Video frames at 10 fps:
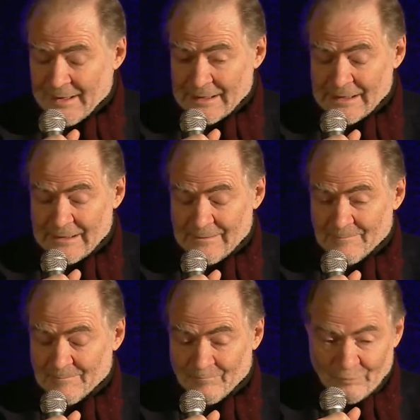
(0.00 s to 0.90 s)

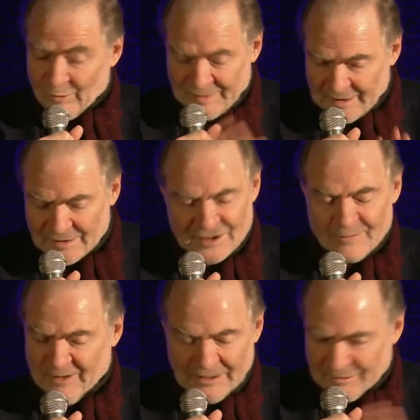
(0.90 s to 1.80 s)
with energy
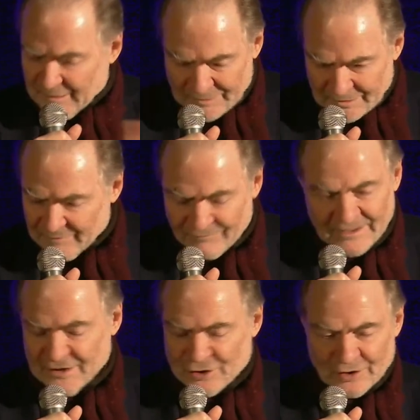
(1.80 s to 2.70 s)
prices and
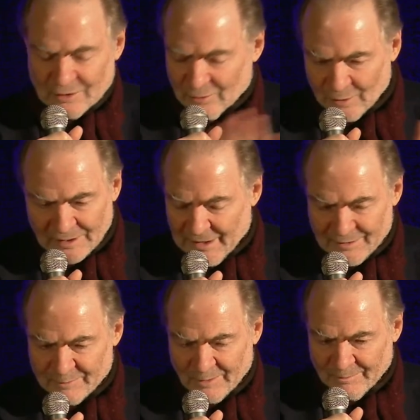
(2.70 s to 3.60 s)
inflation and all the other
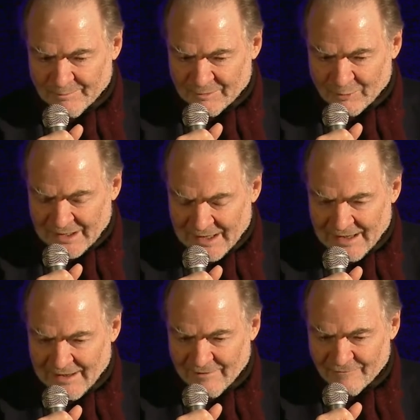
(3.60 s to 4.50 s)
problems we
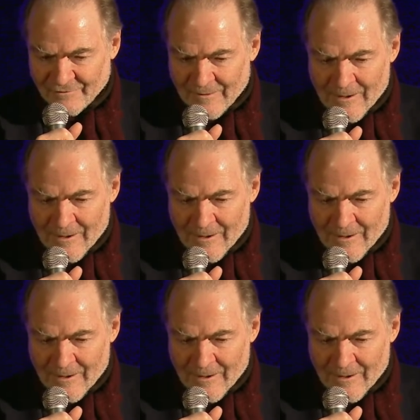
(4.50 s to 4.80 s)
have,